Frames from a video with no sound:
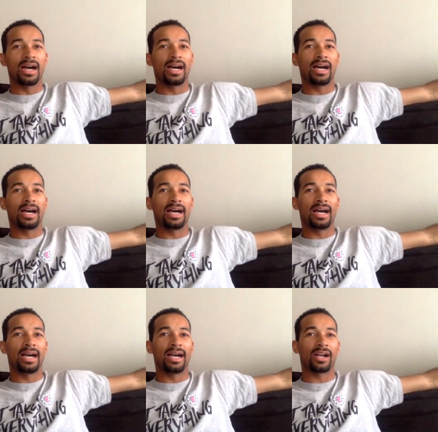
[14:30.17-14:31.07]

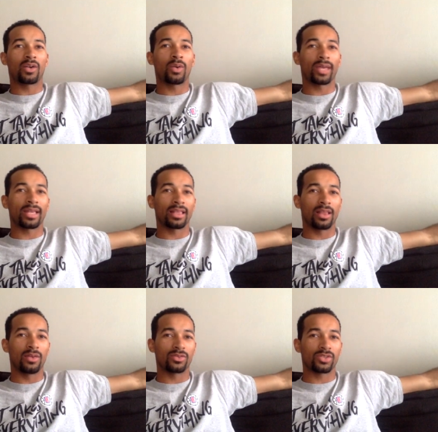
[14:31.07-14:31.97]
Uh, Quicken
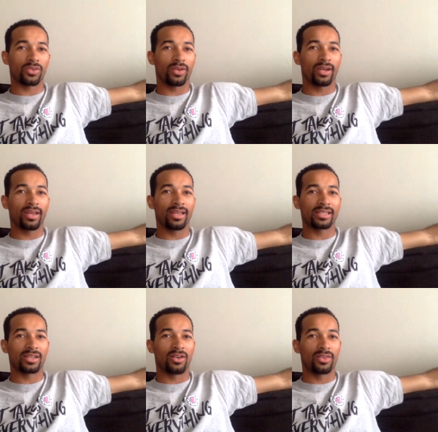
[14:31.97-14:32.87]
Loans Arena
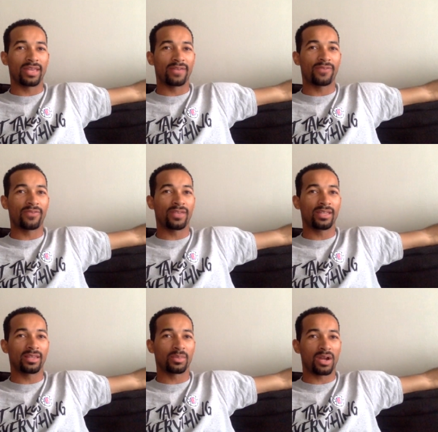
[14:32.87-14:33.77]
is on their
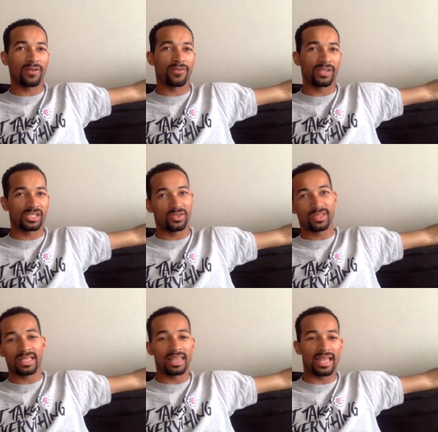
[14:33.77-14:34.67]
feet. LeBron finishes
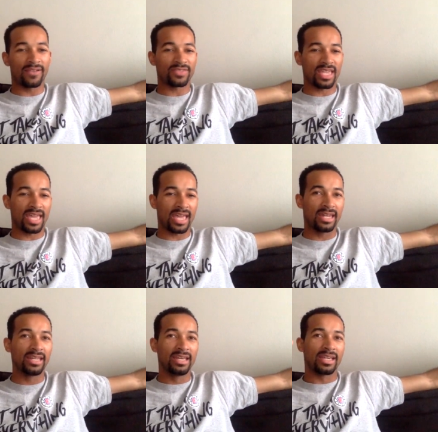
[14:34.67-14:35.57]
with the left
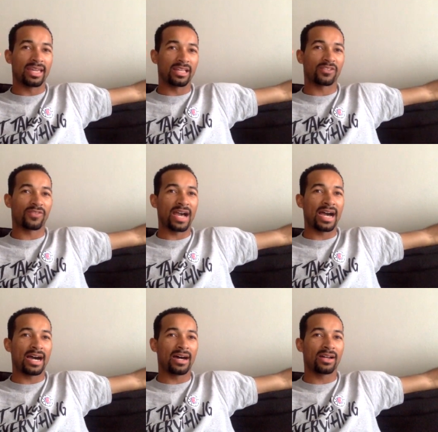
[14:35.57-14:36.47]
hand gets
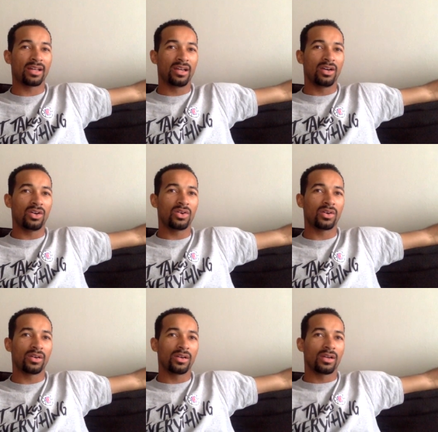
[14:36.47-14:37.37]
fouled. Ooh,
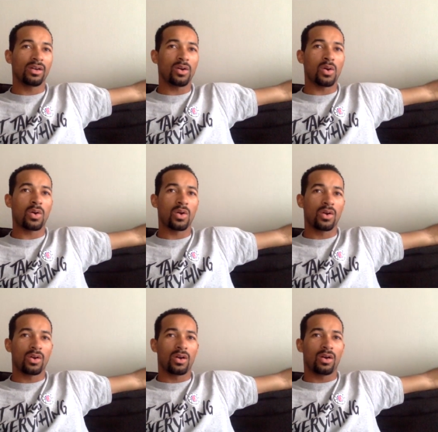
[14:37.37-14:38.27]
ooh,
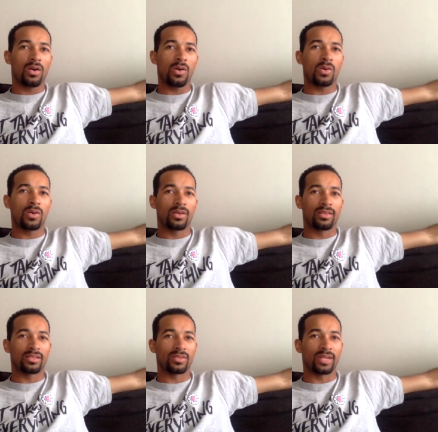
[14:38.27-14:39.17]
ooh.
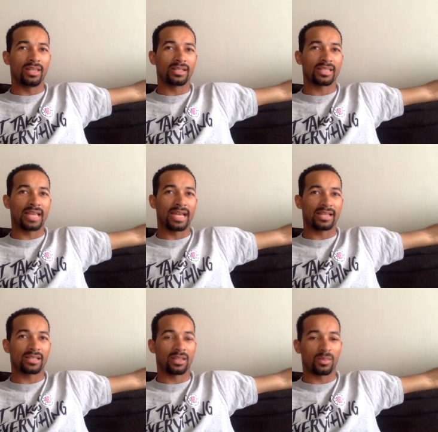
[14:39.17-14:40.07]
This is what it looks
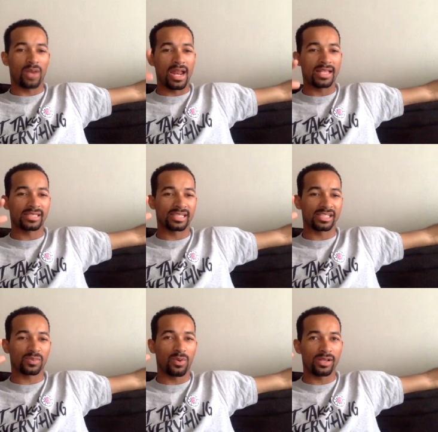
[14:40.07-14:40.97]
like. So LeBron has
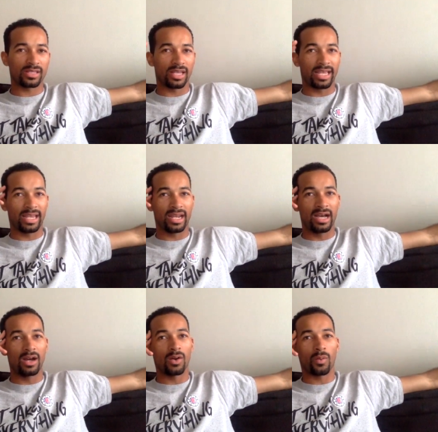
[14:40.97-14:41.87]
six points in
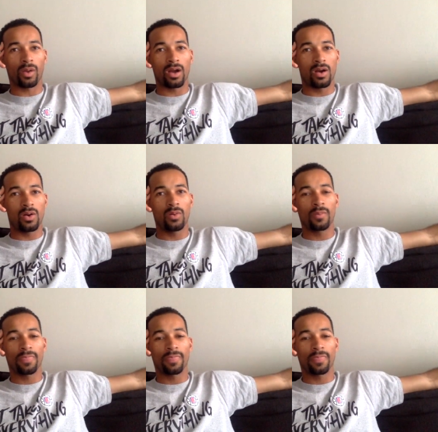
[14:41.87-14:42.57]
a row.